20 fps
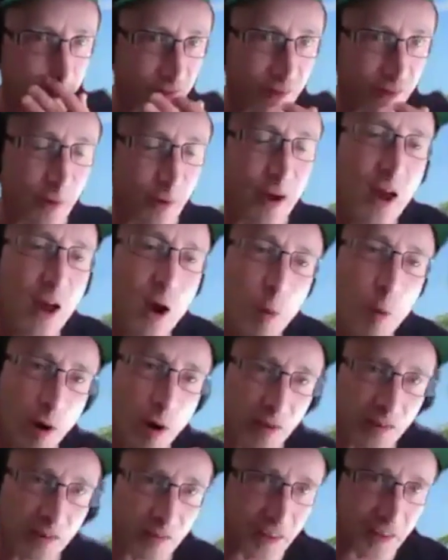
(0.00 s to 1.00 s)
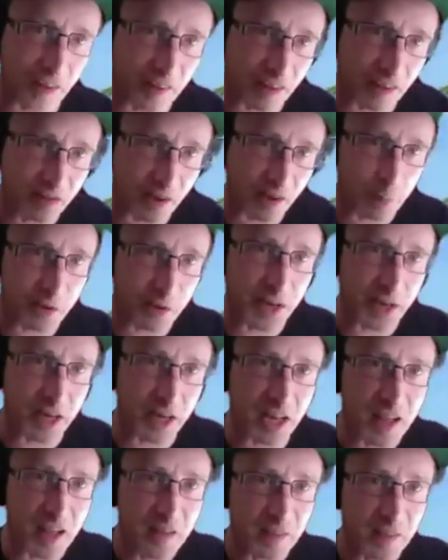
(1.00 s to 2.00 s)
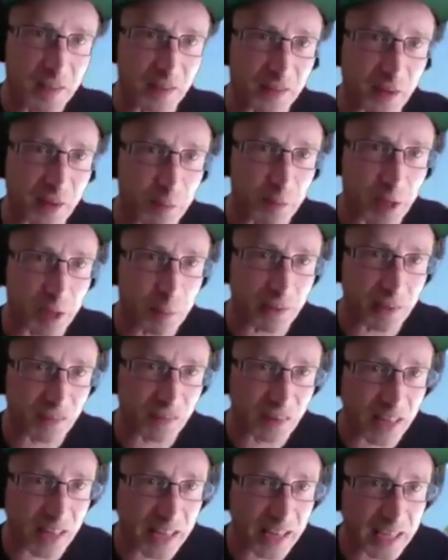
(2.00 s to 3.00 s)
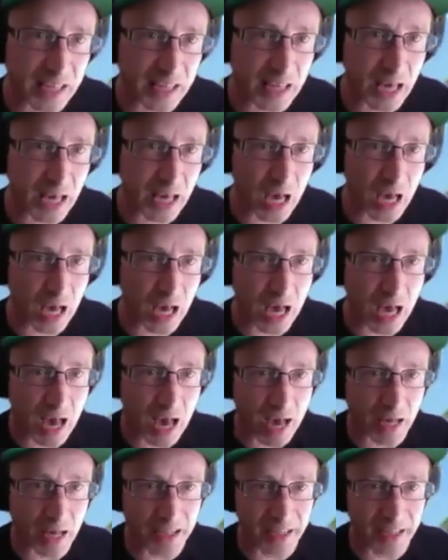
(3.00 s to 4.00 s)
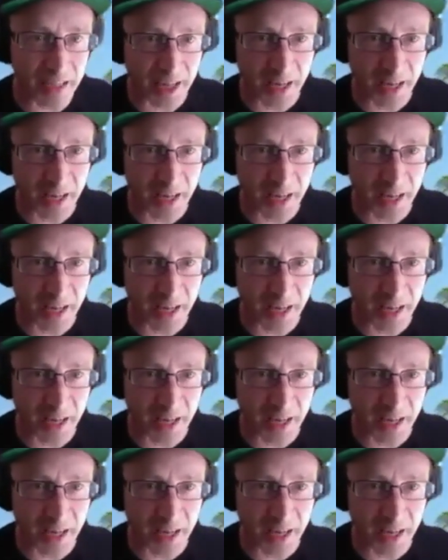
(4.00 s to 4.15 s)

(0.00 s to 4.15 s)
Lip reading: So, whereas I think there's something a bit slinkier and